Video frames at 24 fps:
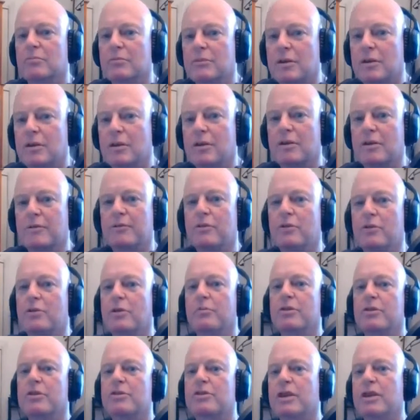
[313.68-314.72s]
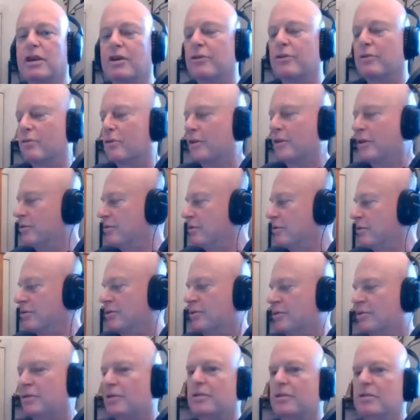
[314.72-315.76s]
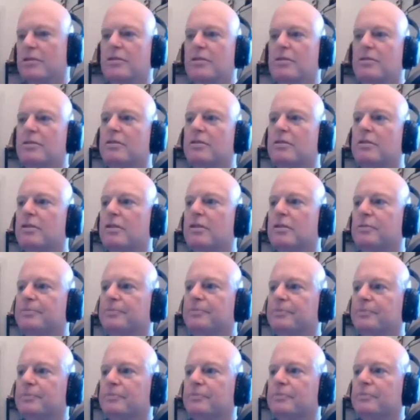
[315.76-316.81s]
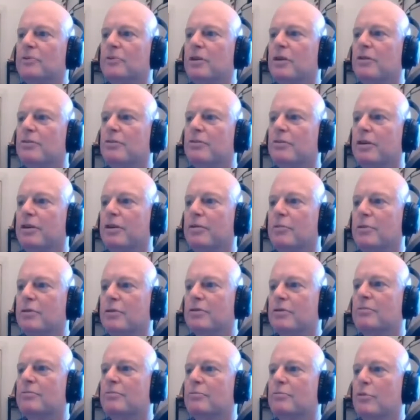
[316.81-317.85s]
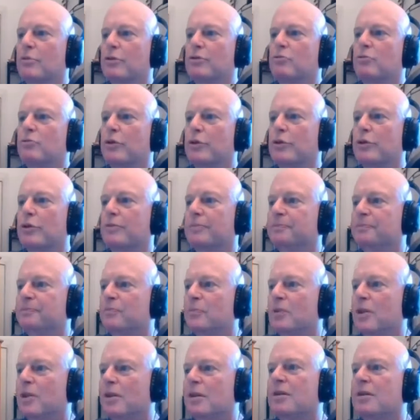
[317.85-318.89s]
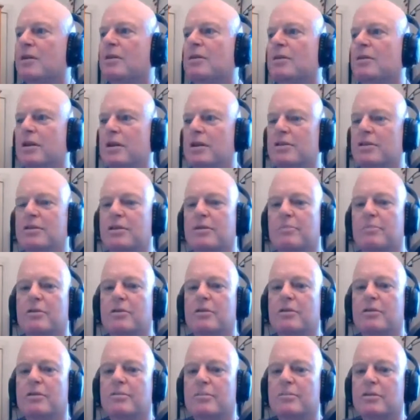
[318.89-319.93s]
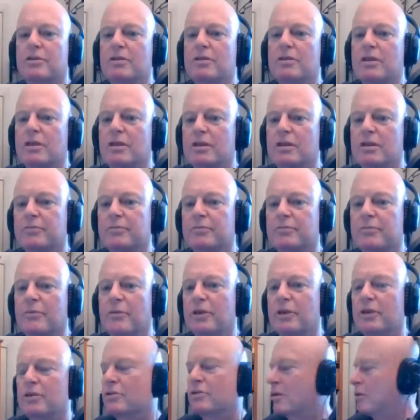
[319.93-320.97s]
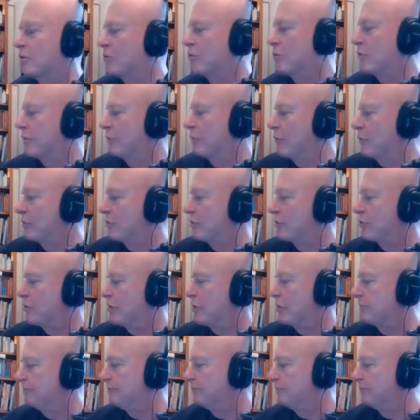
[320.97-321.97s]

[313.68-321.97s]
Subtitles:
a few kilometres down the road and decide that I really wasn't with it. And sometimes things got a little bit frustrating.